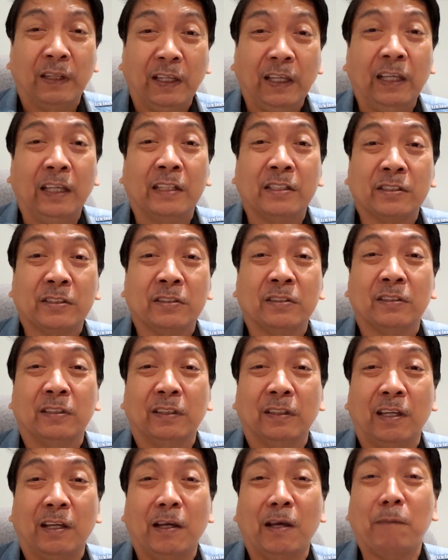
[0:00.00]
it's
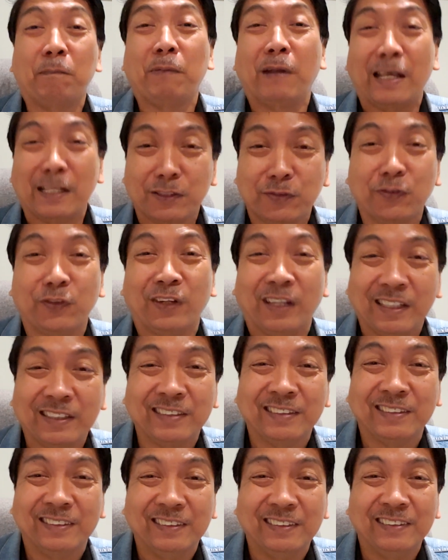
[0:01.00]
plus for
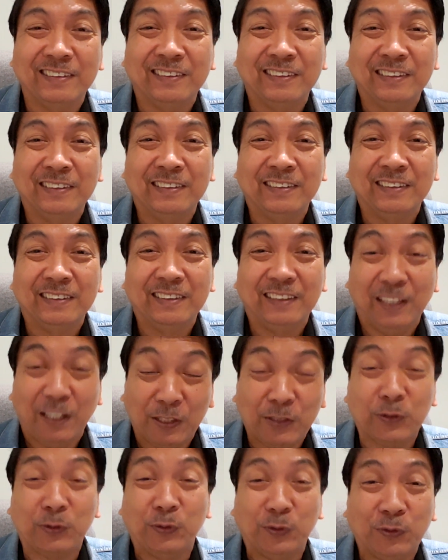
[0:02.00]
us.
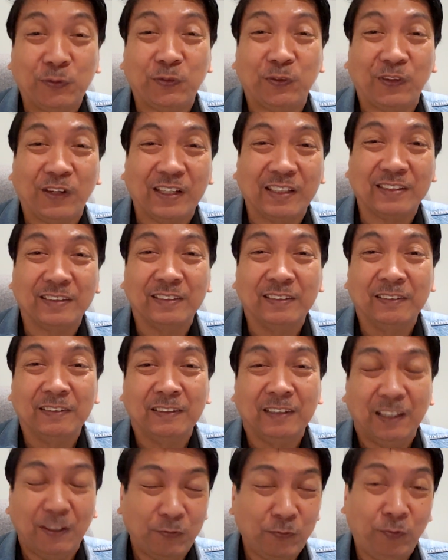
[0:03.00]
It's good for us.
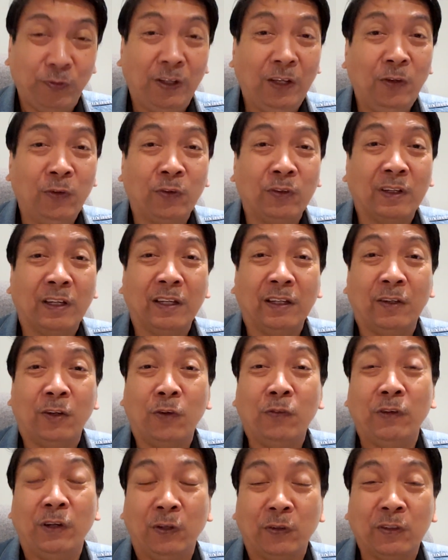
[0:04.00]
If we look
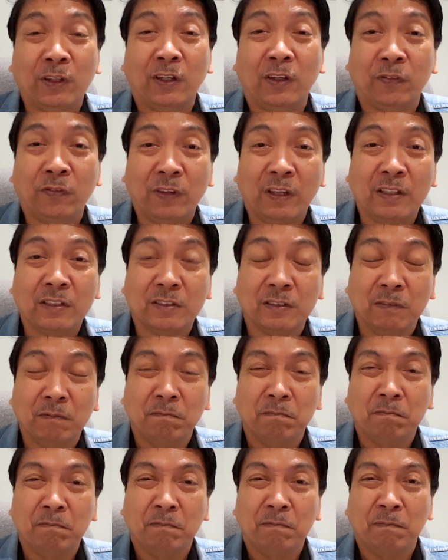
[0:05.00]
overlook an offense,
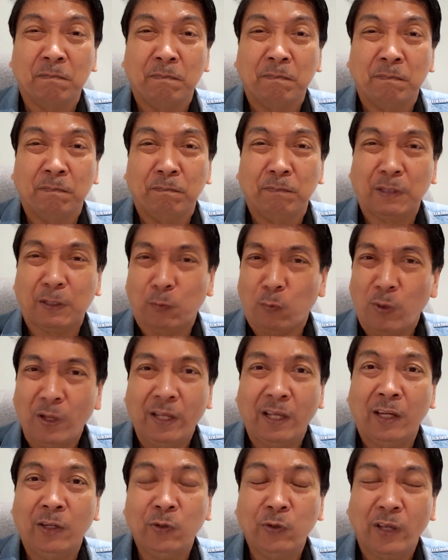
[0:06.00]
but
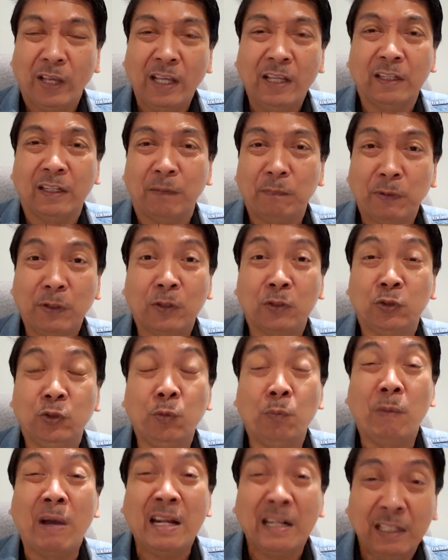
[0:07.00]
why are you angry? Because
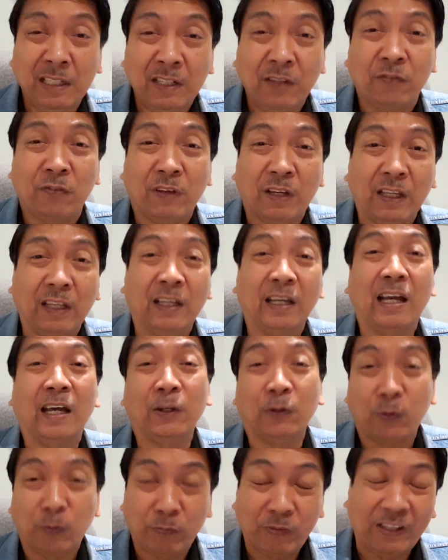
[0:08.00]
you magnify
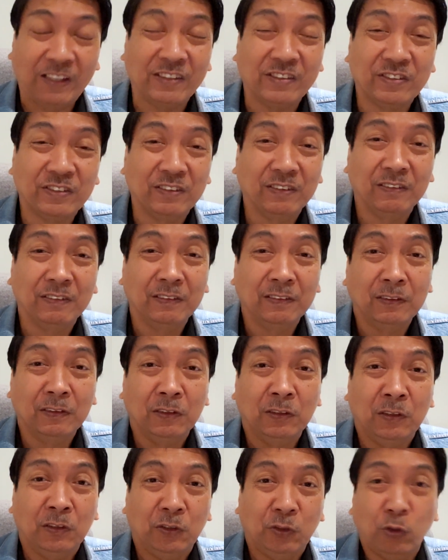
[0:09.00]
an offense.
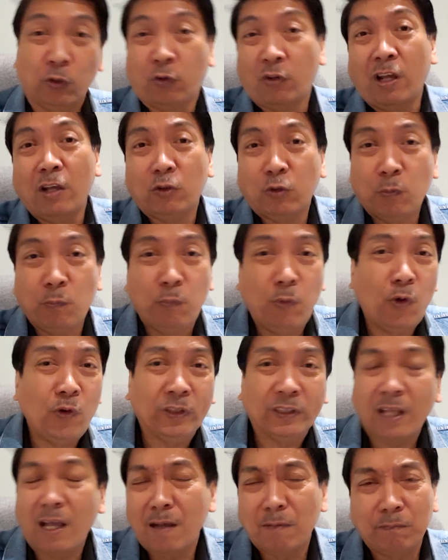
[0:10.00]
You try to blow
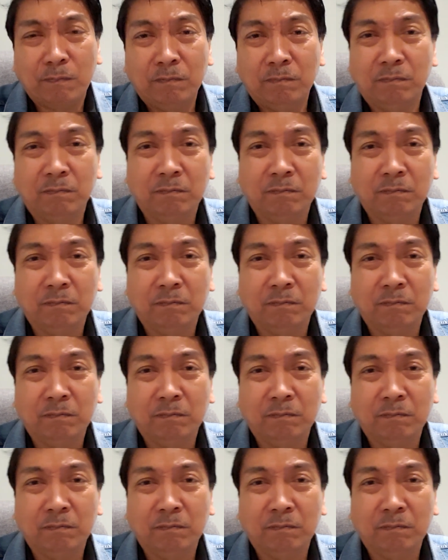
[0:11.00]
it up.